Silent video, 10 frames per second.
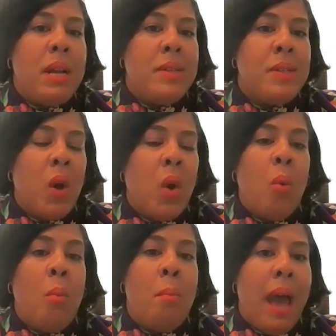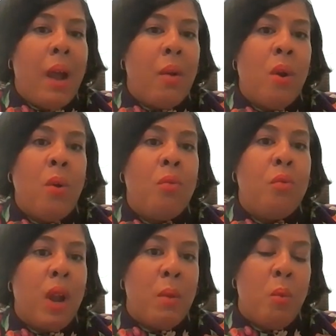mezzo, macro
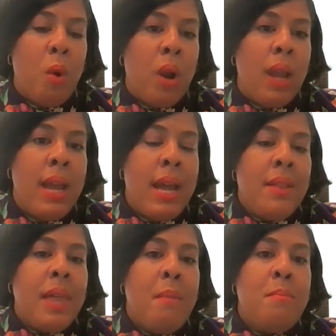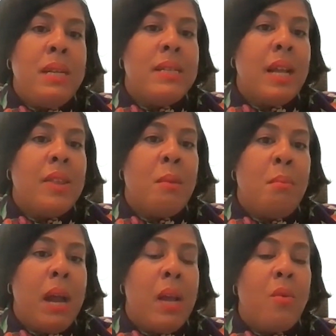framework. That means at the
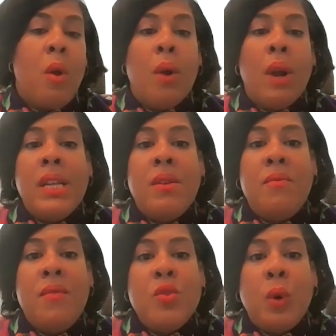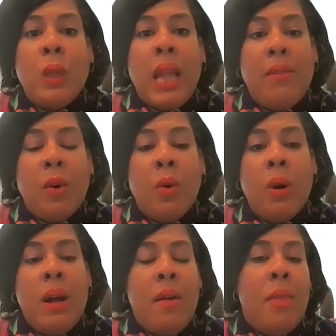micro or individual level,
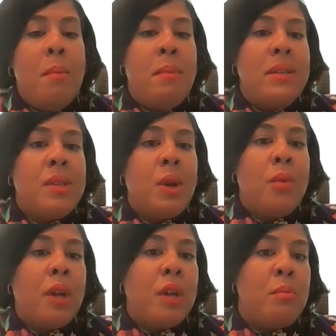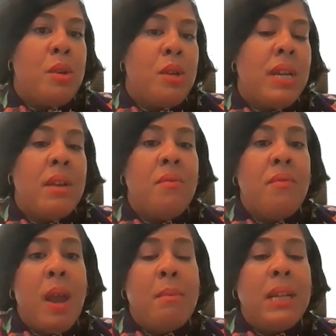the mezzo, the community and
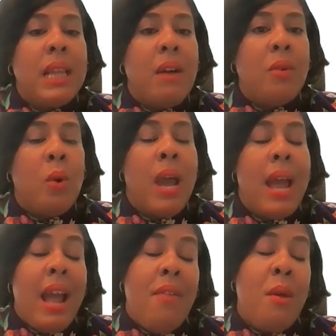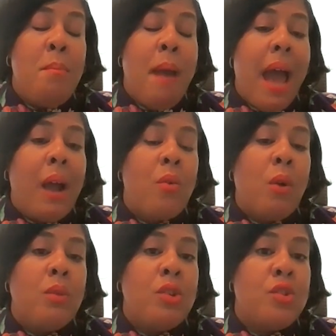family level, and the
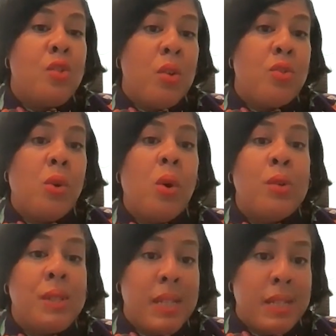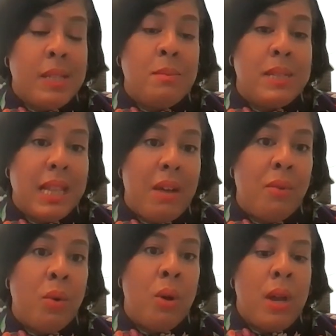macro, the structural or systems
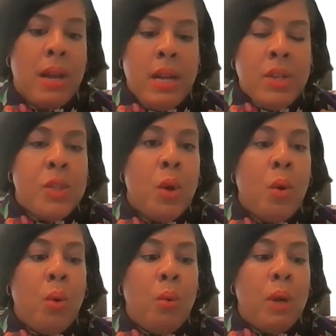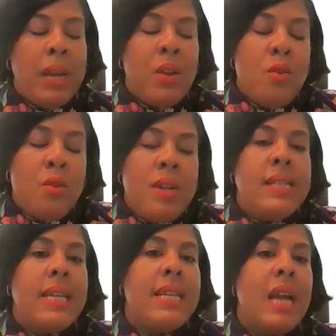level. So
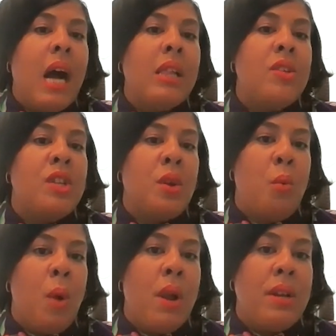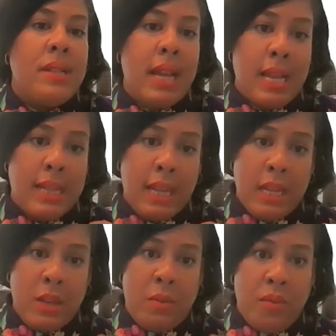increasing knowledge and awareness at the
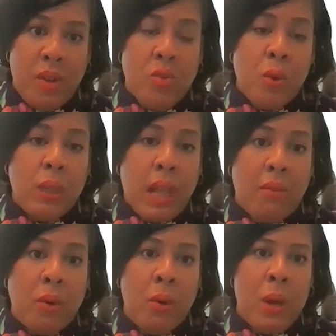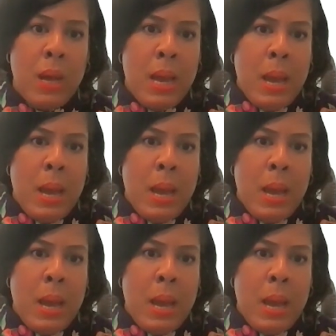individual level,